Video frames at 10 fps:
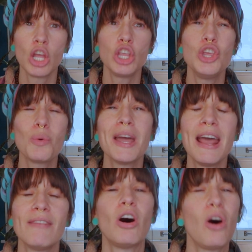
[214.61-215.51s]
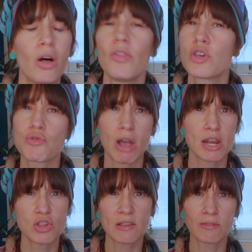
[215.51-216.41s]
You can have all the
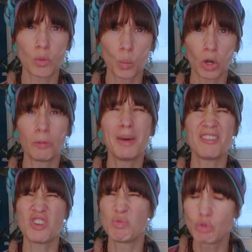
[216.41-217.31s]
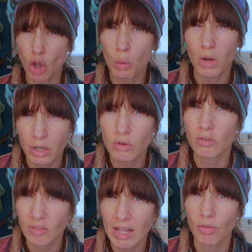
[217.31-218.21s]
strategies in the world, but if you don't
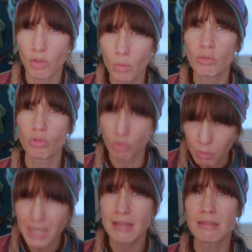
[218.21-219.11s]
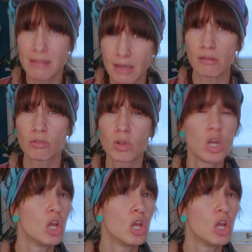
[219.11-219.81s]
understand those three things,